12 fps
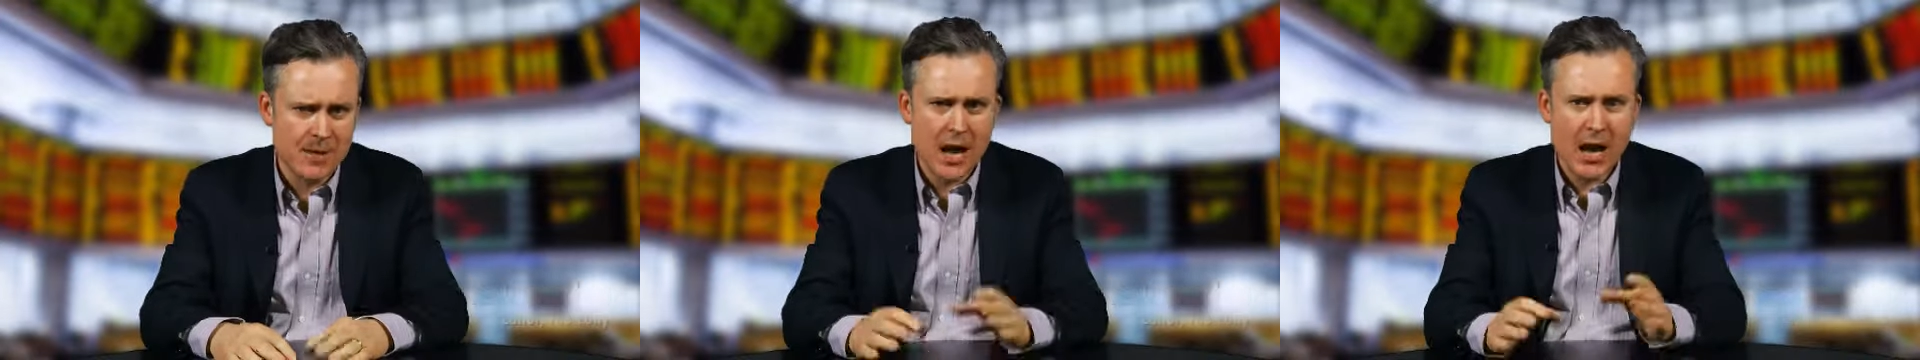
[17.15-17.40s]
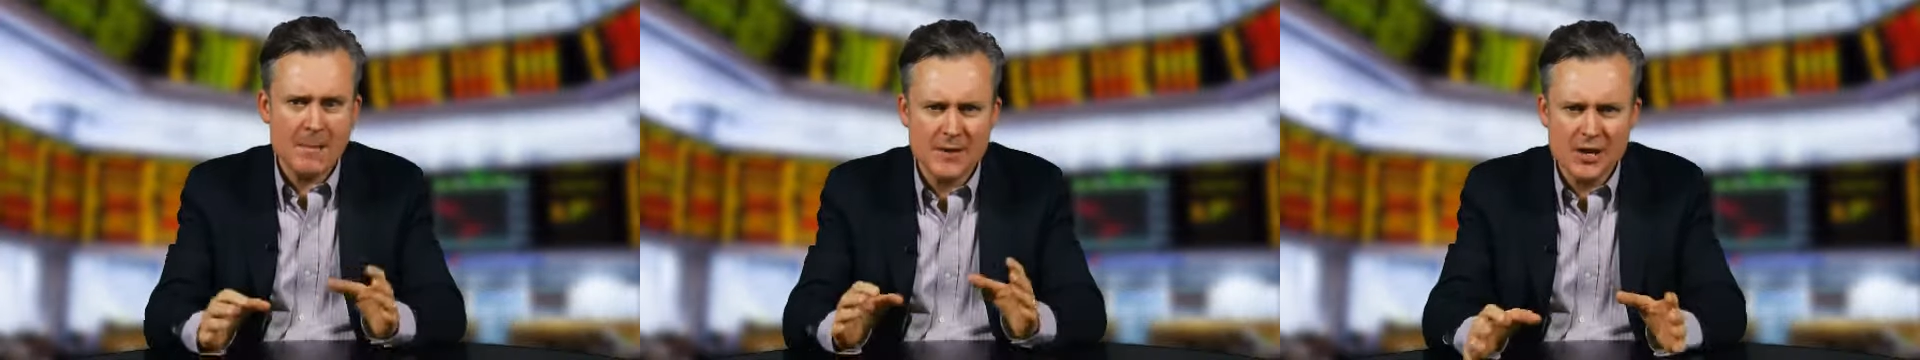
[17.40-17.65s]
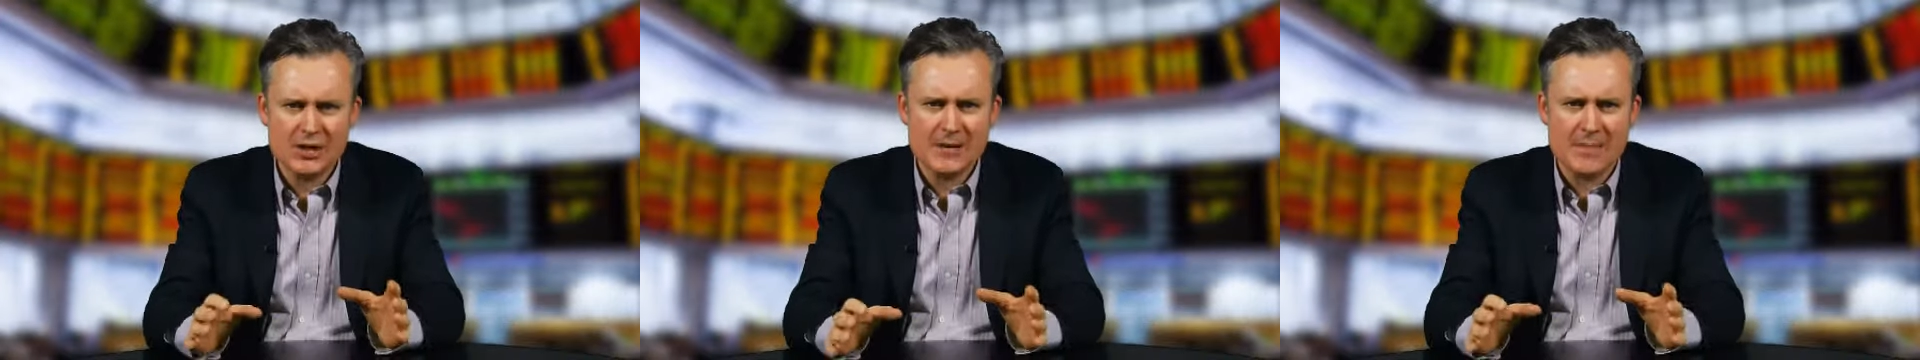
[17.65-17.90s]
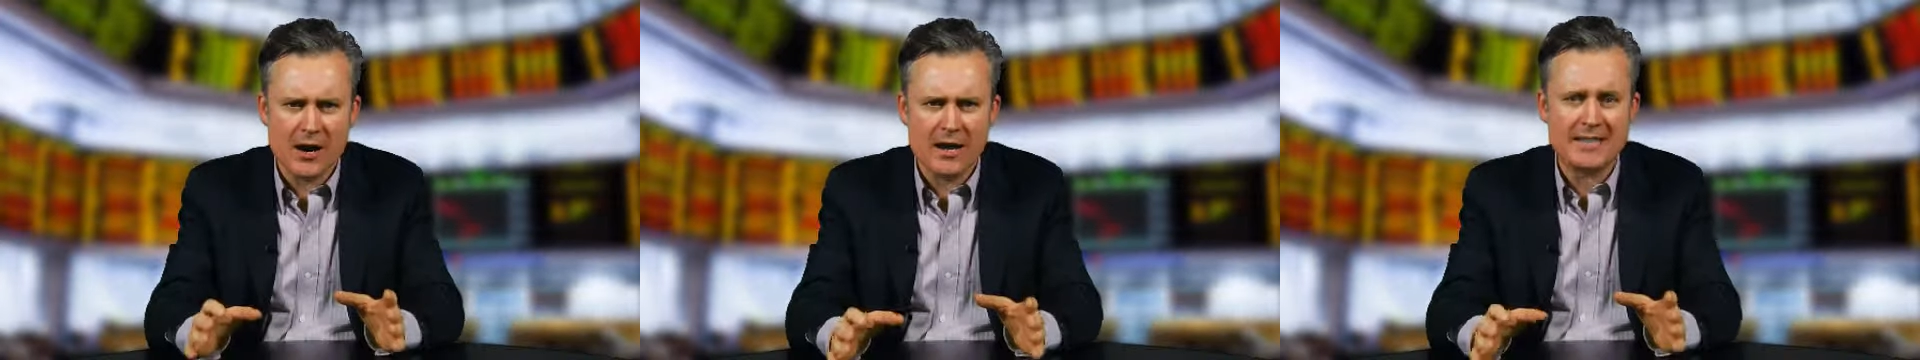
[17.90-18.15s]
Emerging
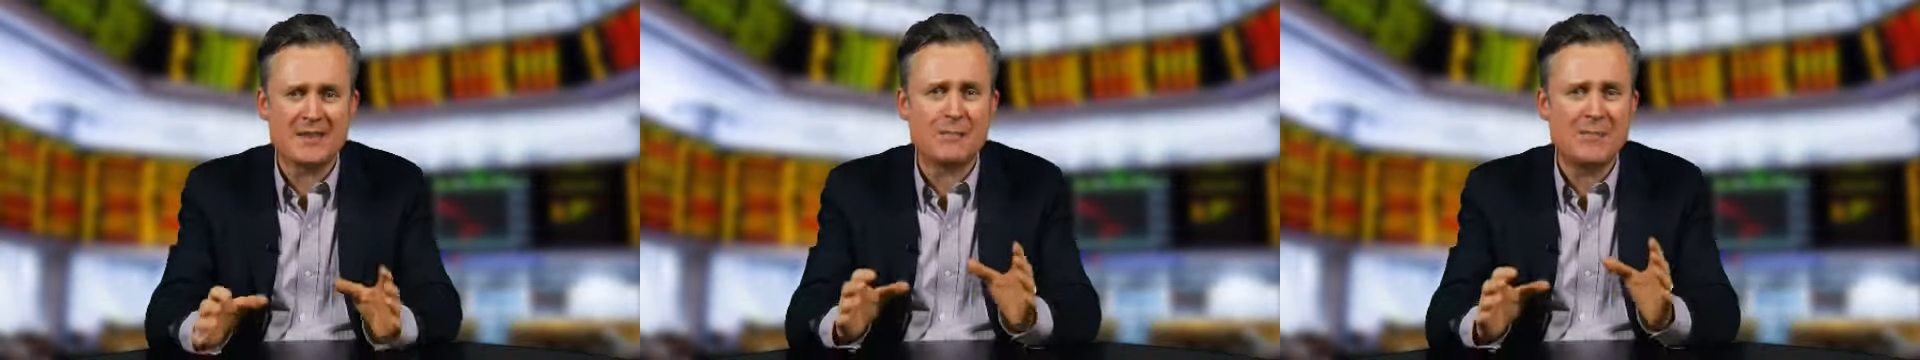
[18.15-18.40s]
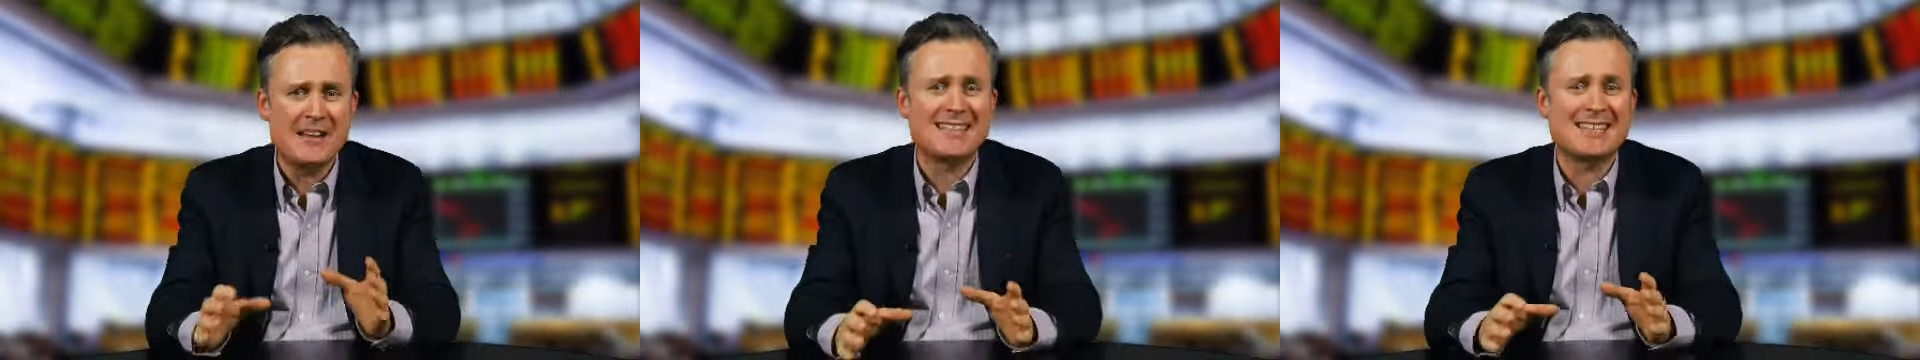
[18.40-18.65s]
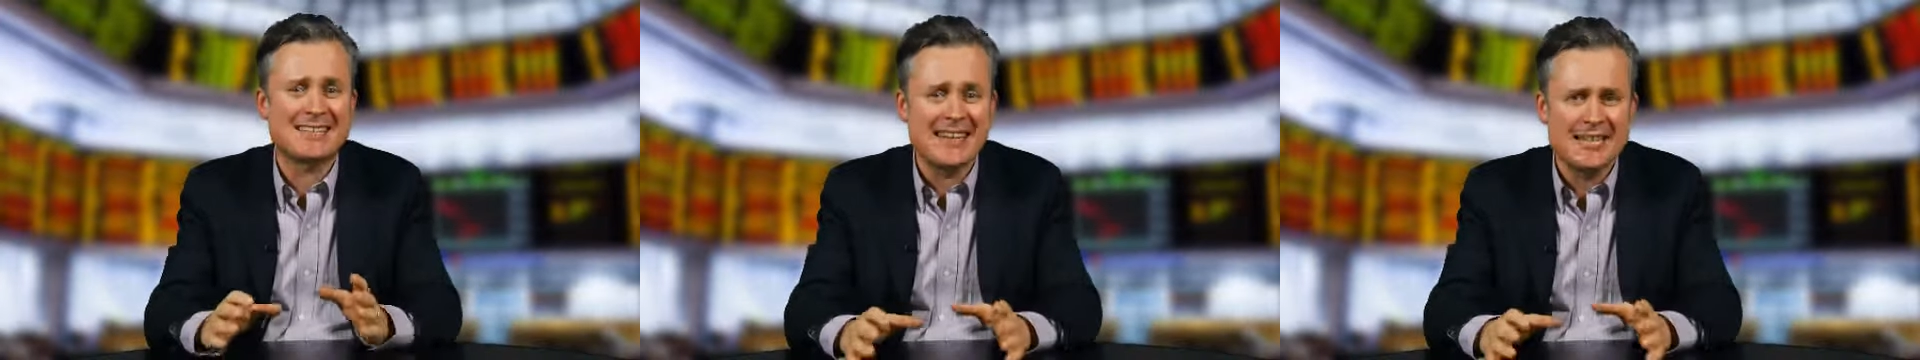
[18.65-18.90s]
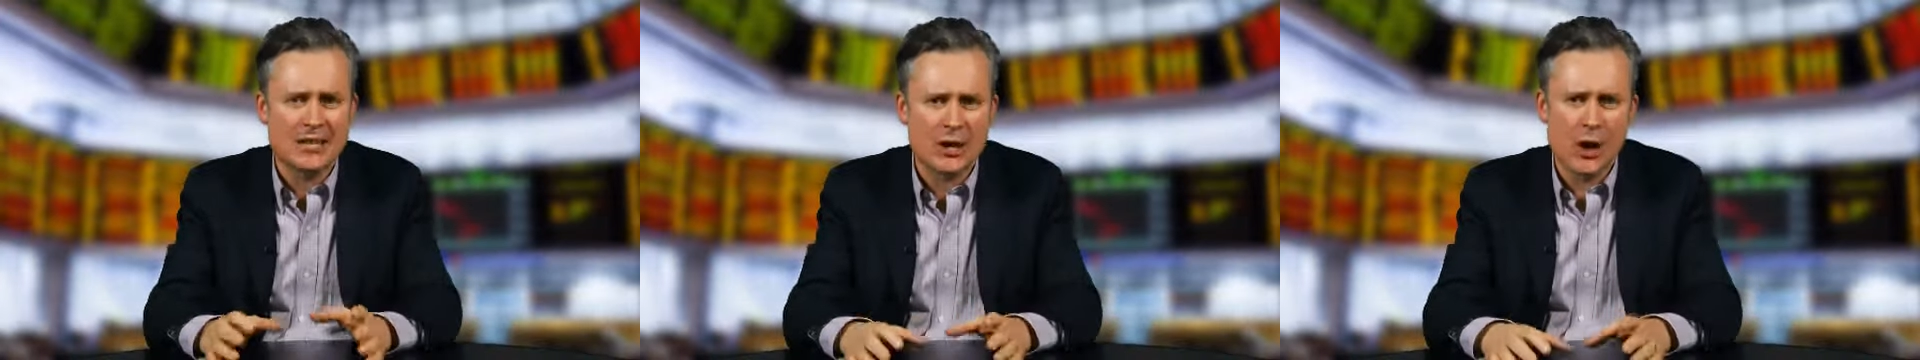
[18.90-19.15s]
markets have been at the
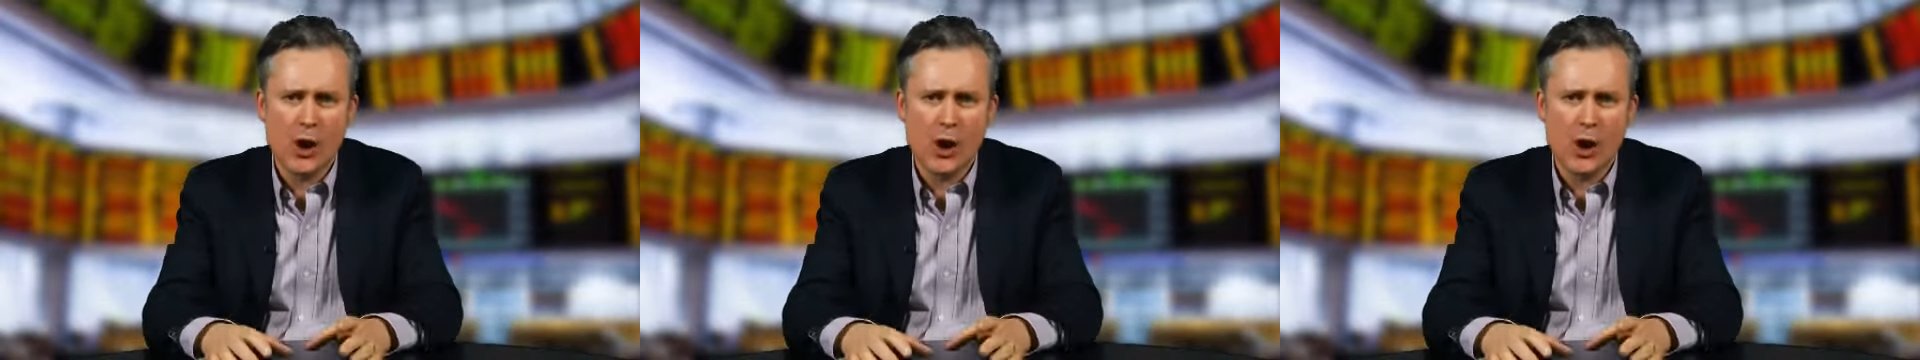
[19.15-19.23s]
centre